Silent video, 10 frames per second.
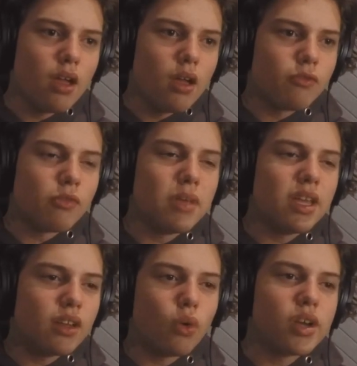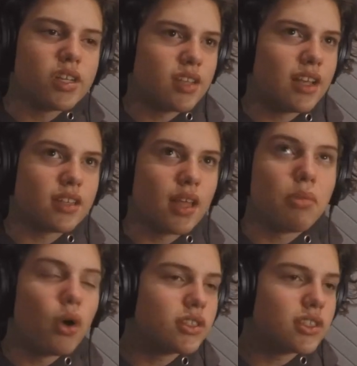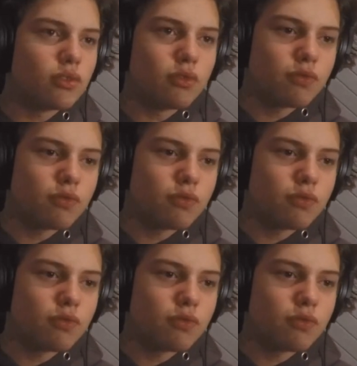for me, it always just has that personal